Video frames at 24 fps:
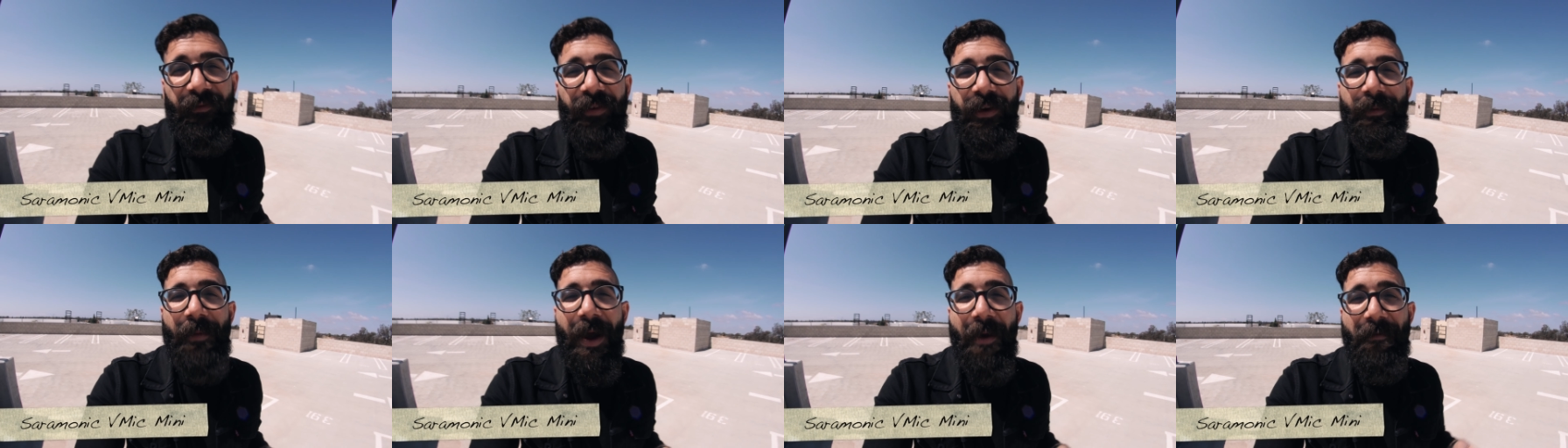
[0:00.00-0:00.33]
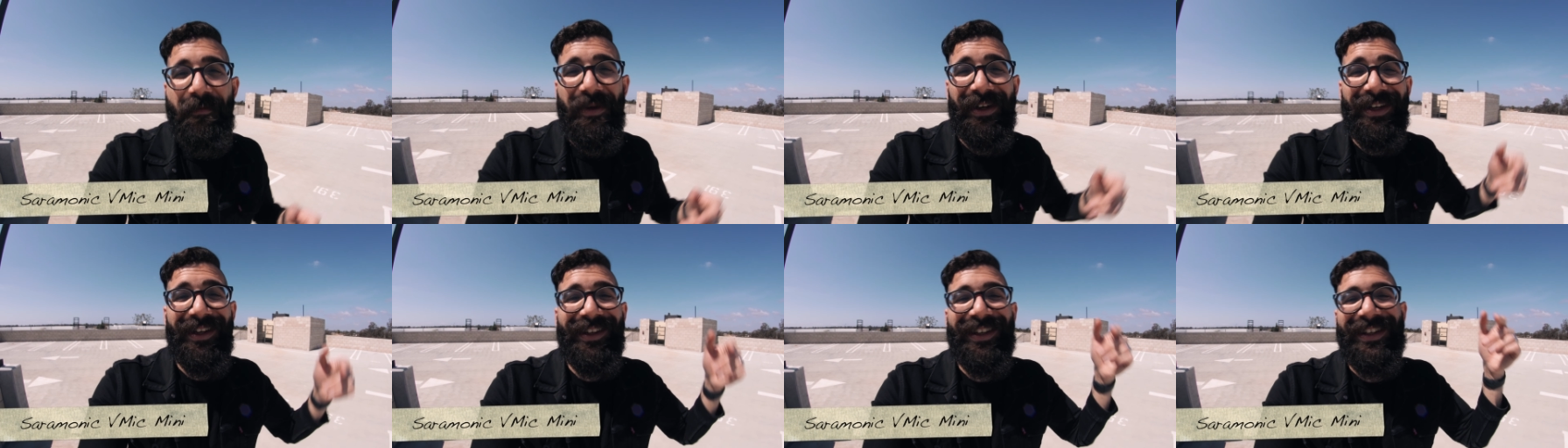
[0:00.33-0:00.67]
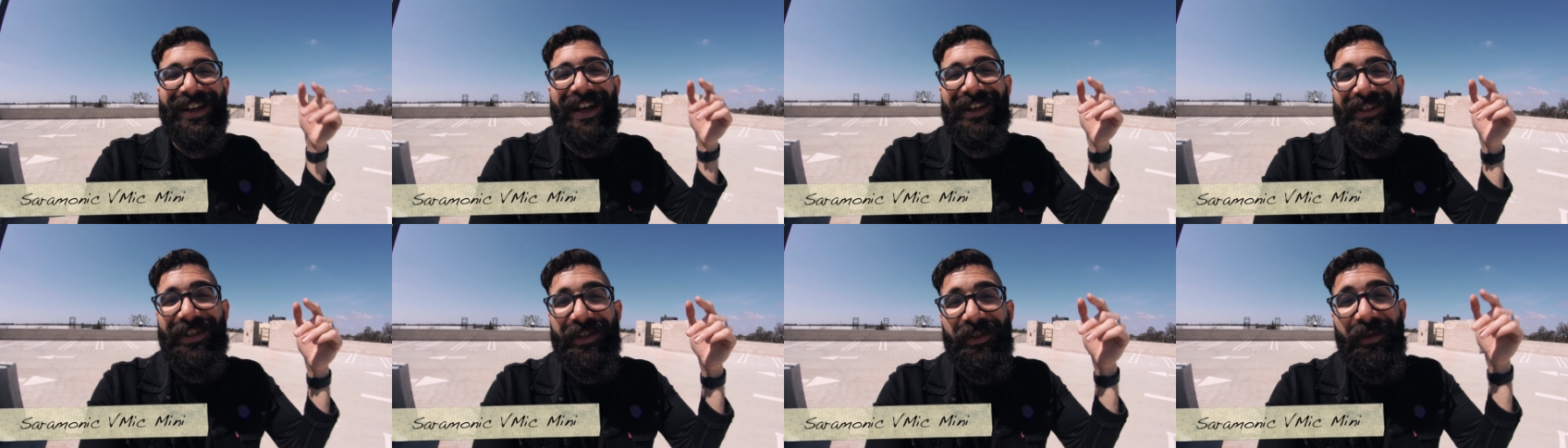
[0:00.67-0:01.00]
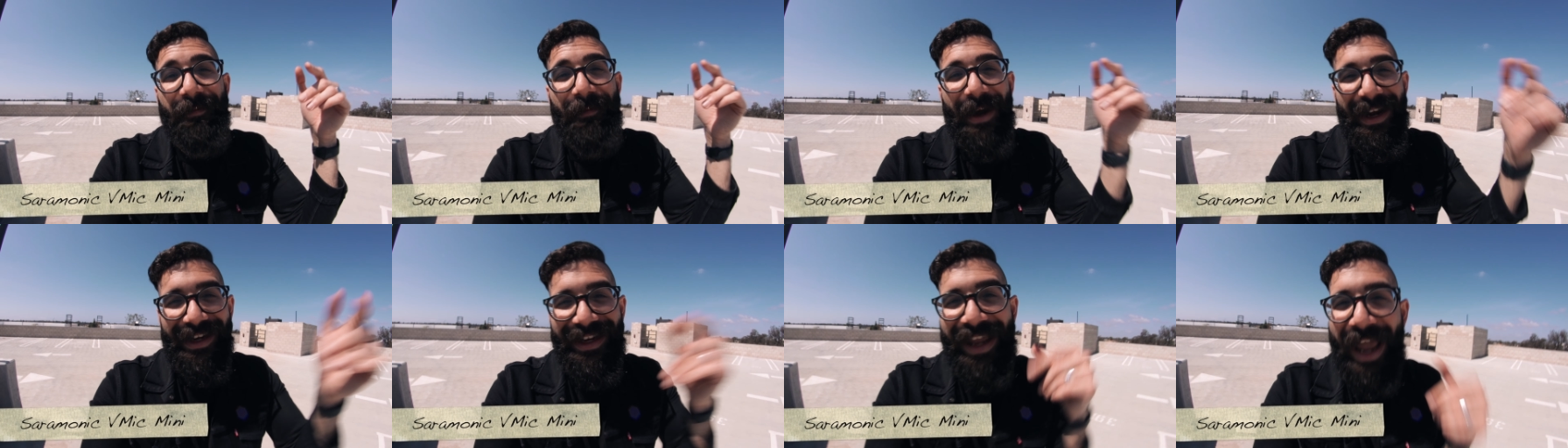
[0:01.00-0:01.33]
VMic Mini connected
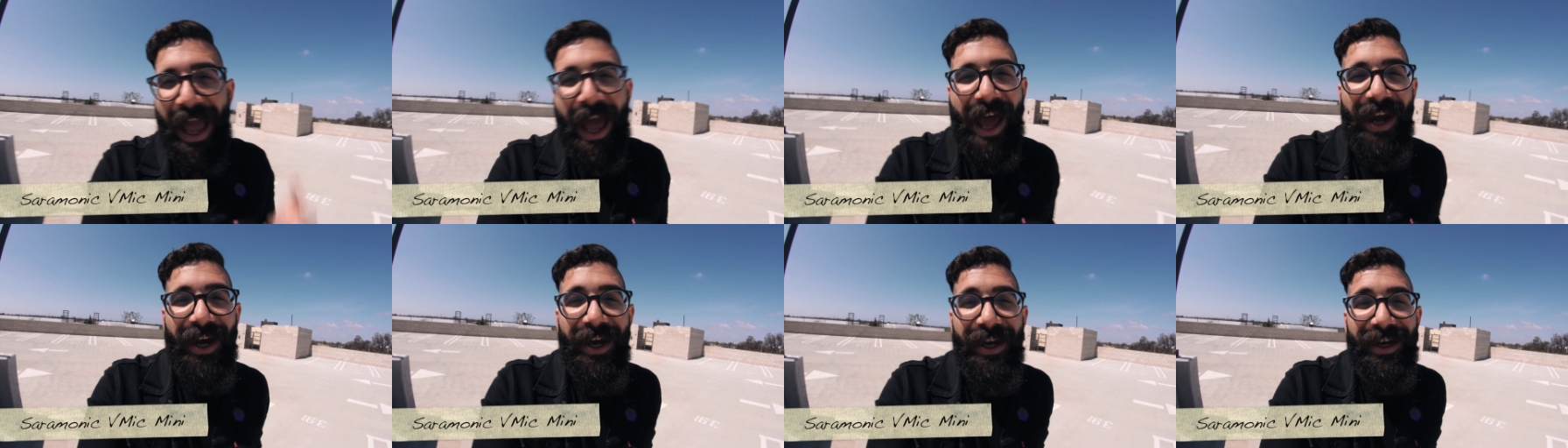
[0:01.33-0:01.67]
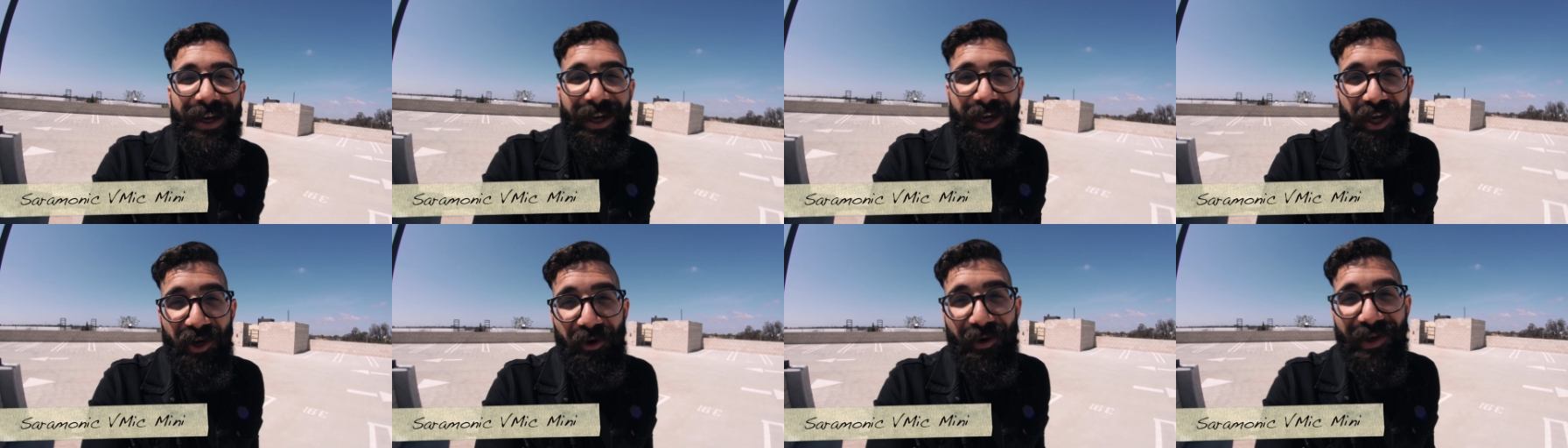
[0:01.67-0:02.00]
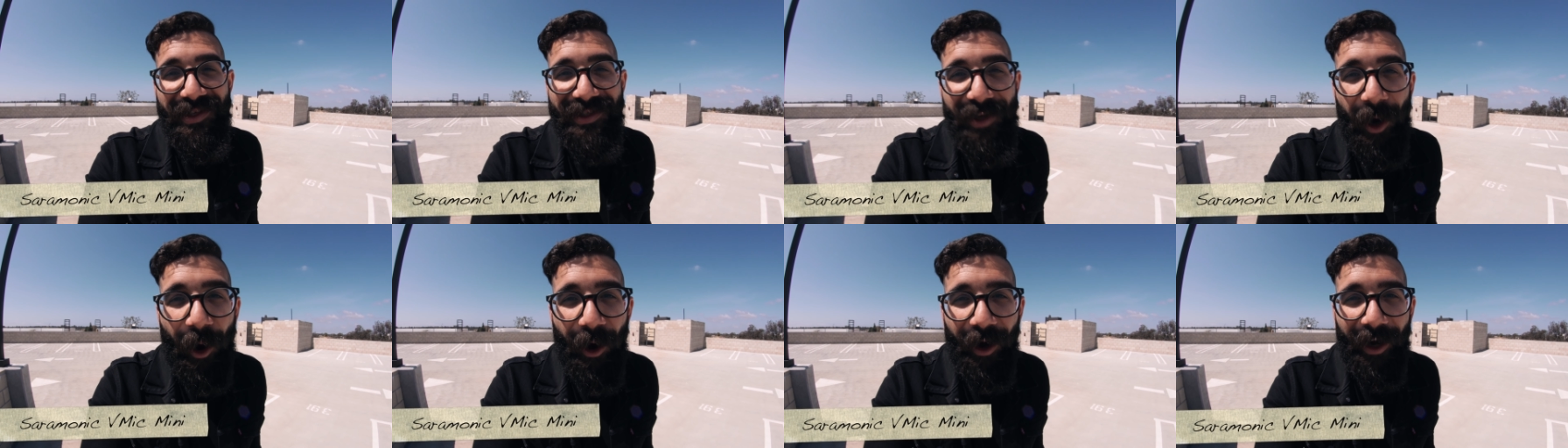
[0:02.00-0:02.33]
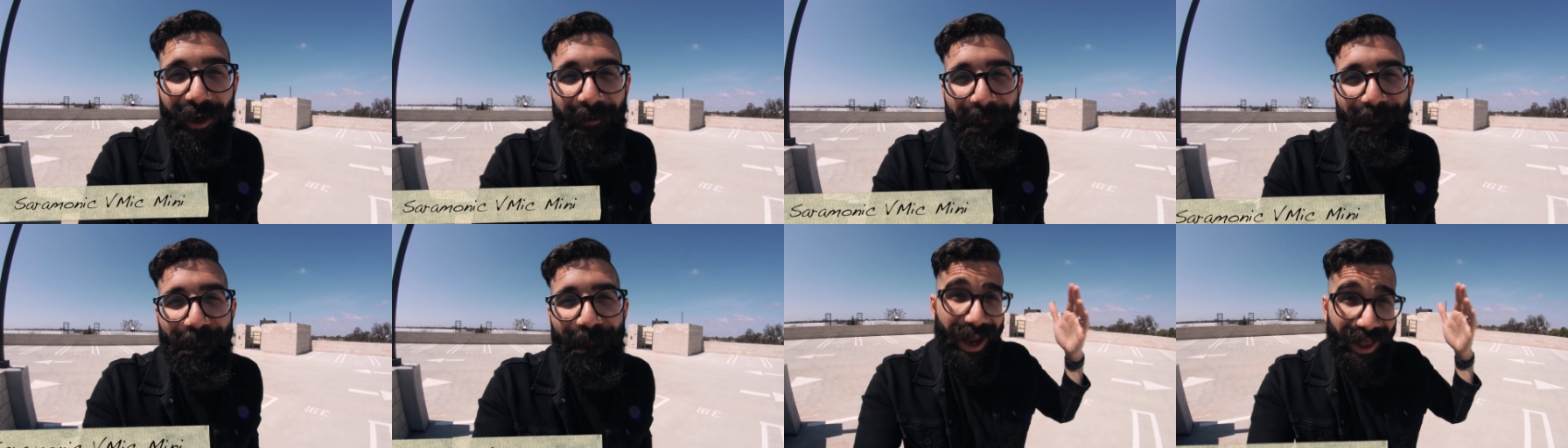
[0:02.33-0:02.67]
to my Canon EOS R.